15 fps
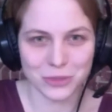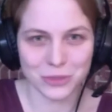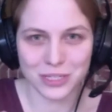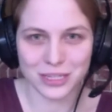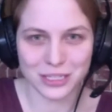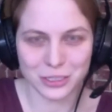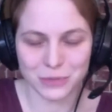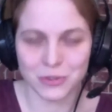
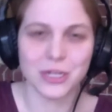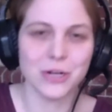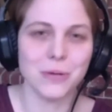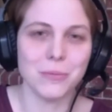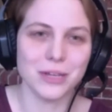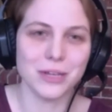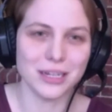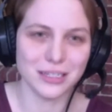these radio
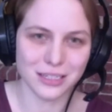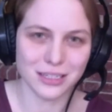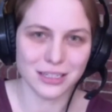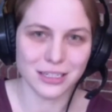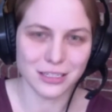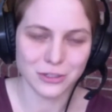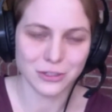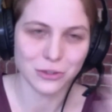plays and
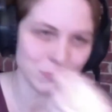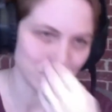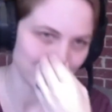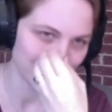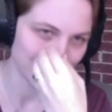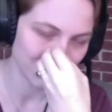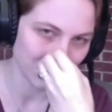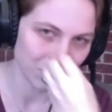these Zoom
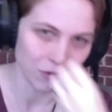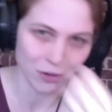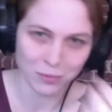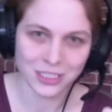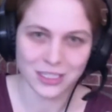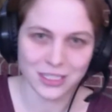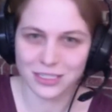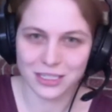
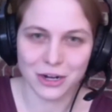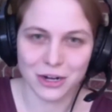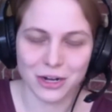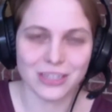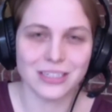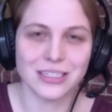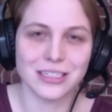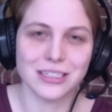performances, the
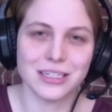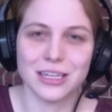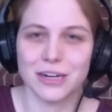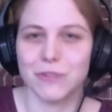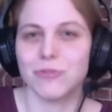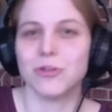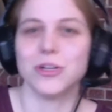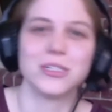audience isn't there
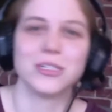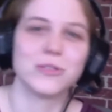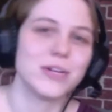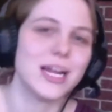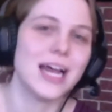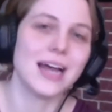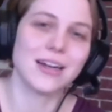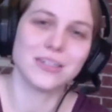for us to
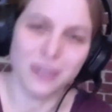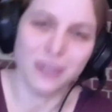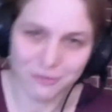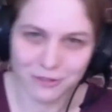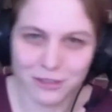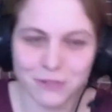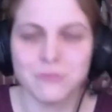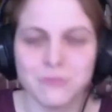react off
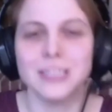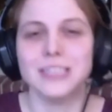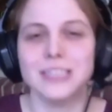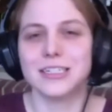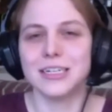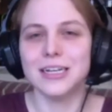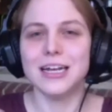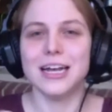of and
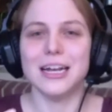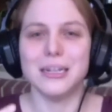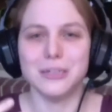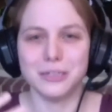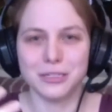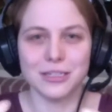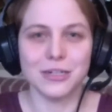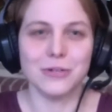
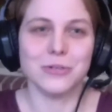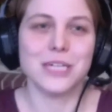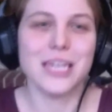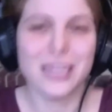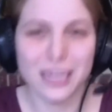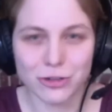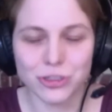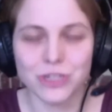take
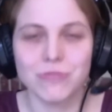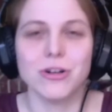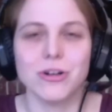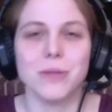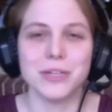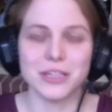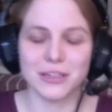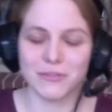energy from
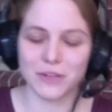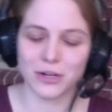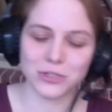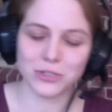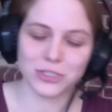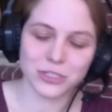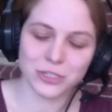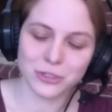and give
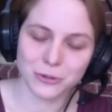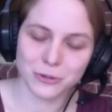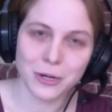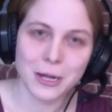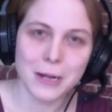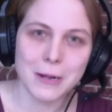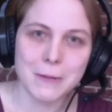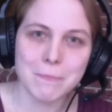energy to.
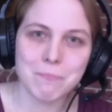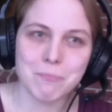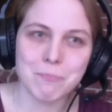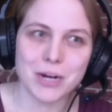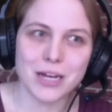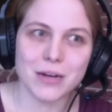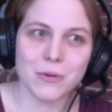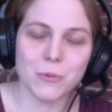
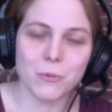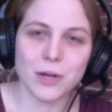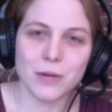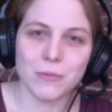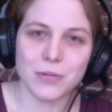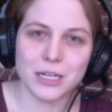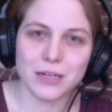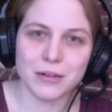But when
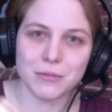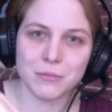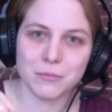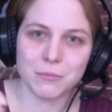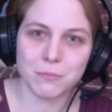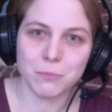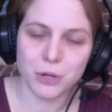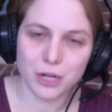we
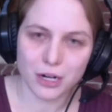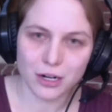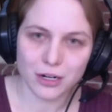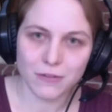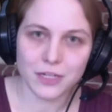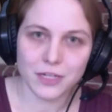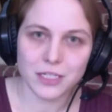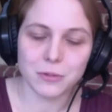put it onto
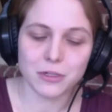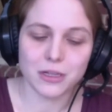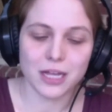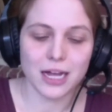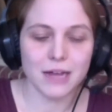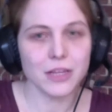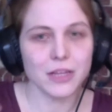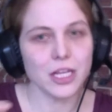Facebook
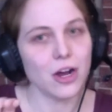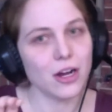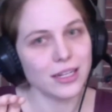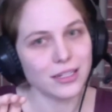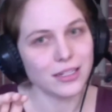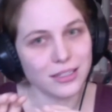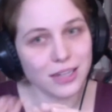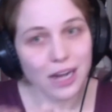Live and the
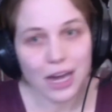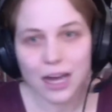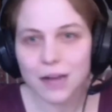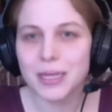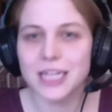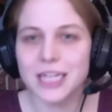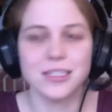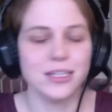audience
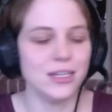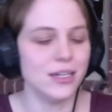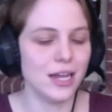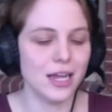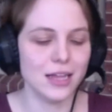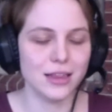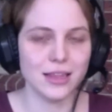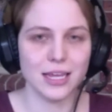commented
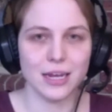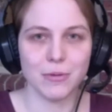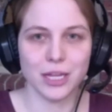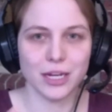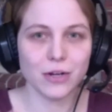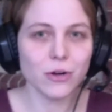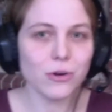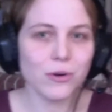and they were
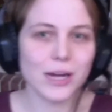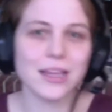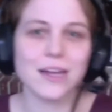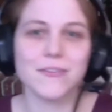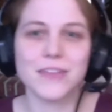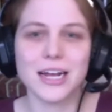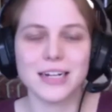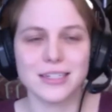like, oh, I love
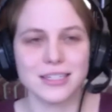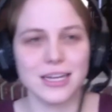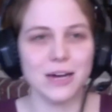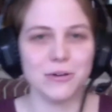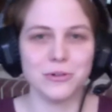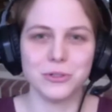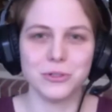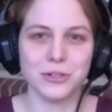that
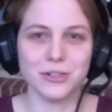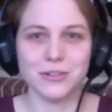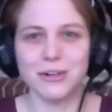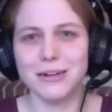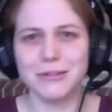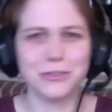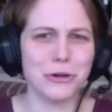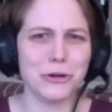sound, or, oh,
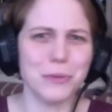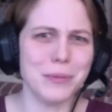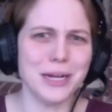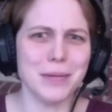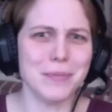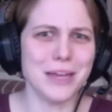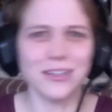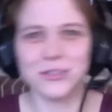don't open
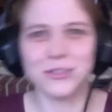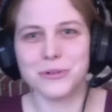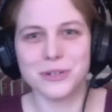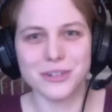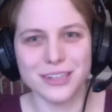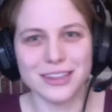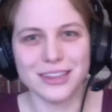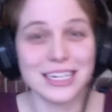up that door,
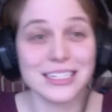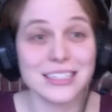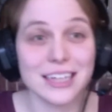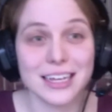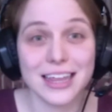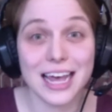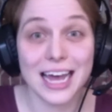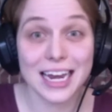and things like
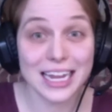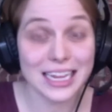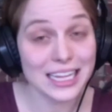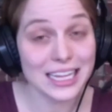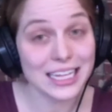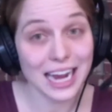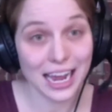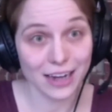that. And then
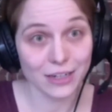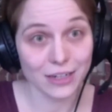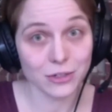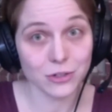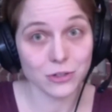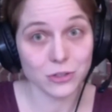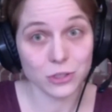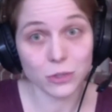the
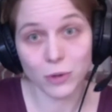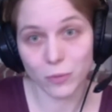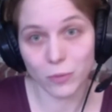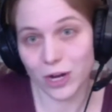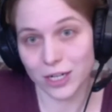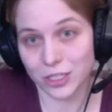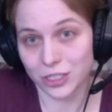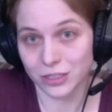actors who were
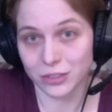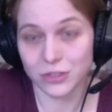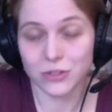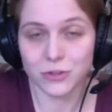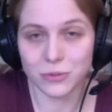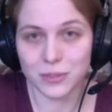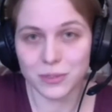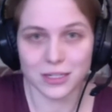watching
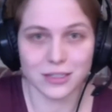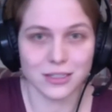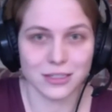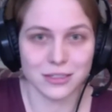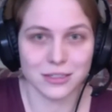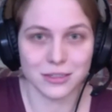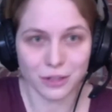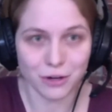too, because
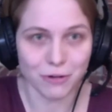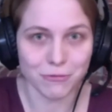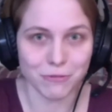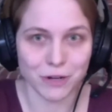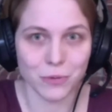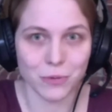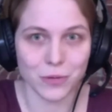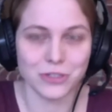it's, fun
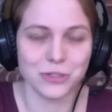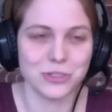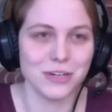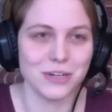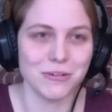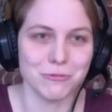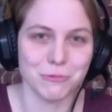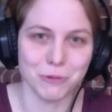to watch
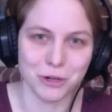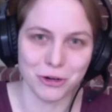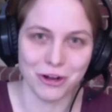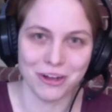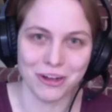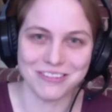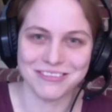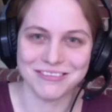yourself when you're
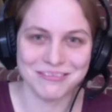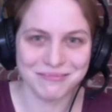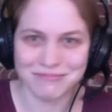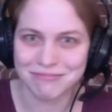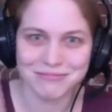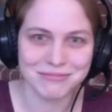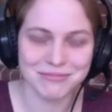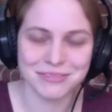on
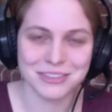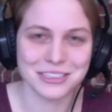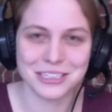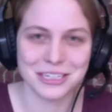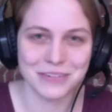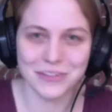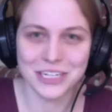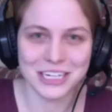
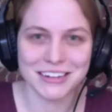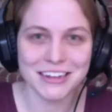TV,